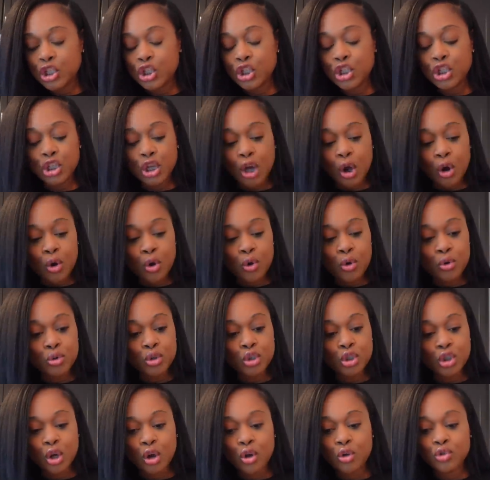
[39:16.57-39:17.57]
so
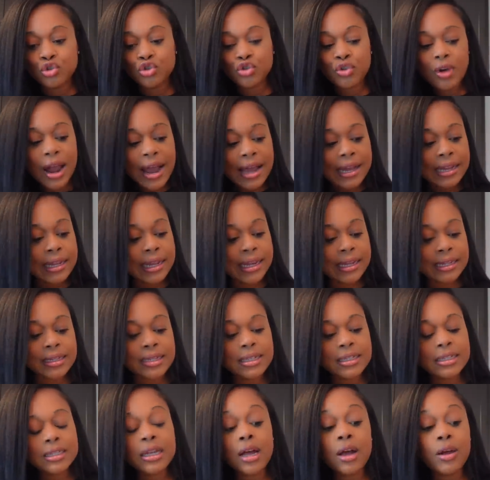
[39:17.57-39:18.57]
so dry
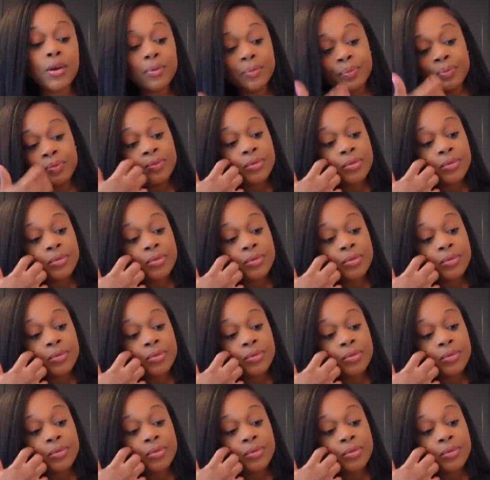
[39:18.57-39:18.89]
lately so